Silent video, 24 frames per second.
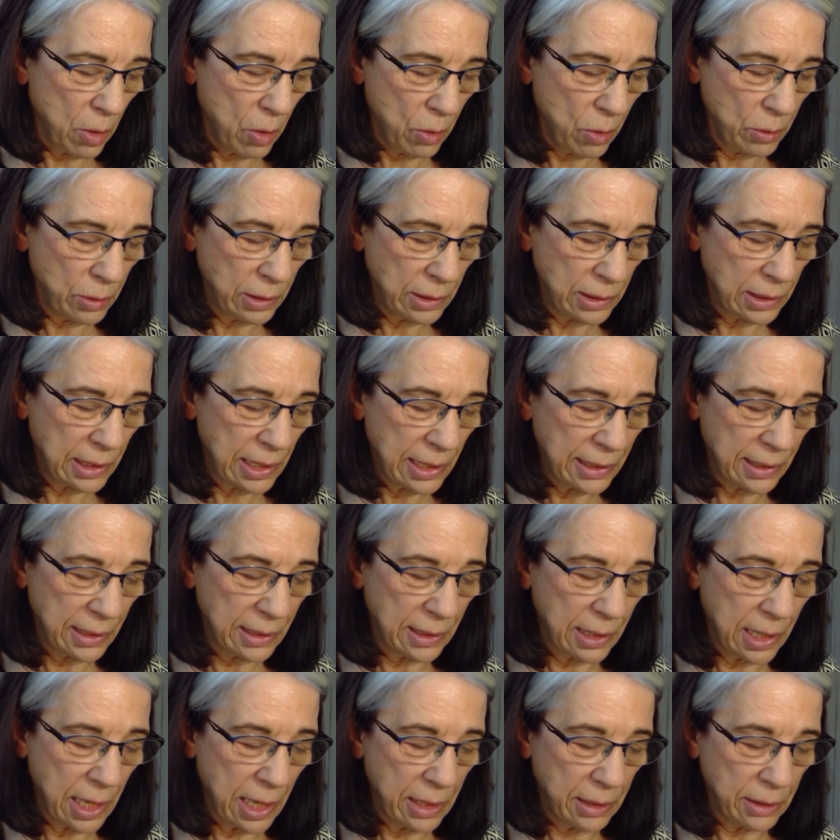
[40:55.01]
own
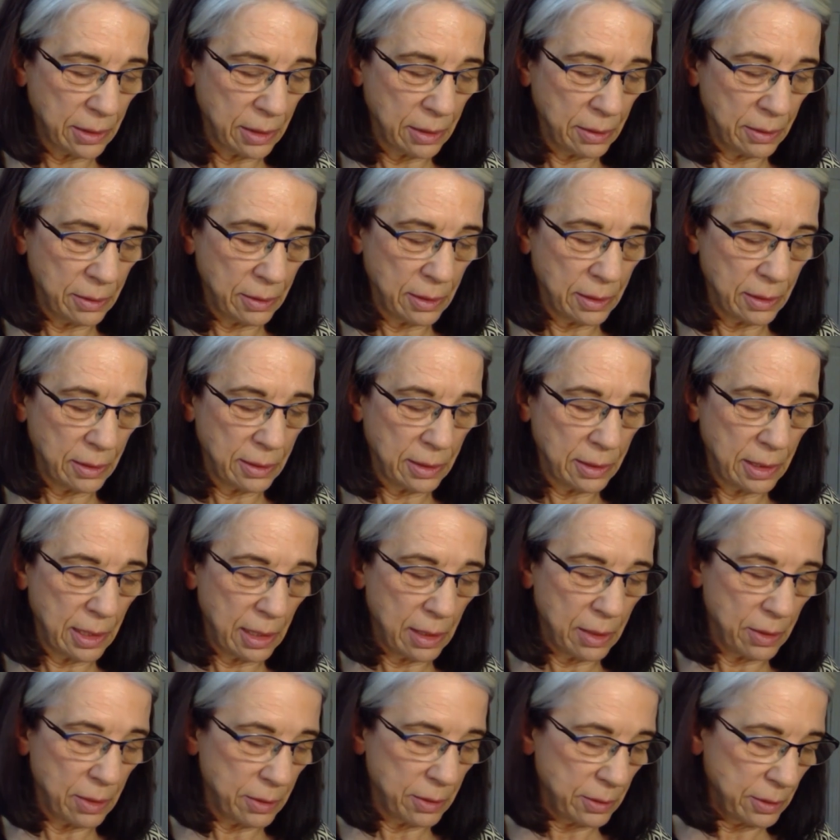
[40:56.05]
sensations and
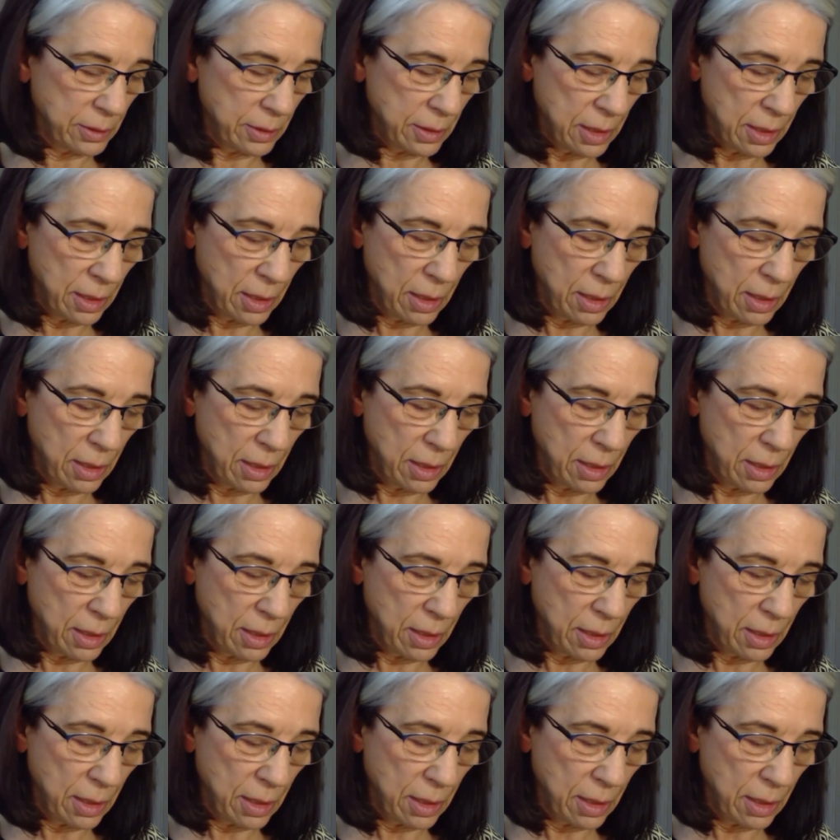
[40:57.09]
signals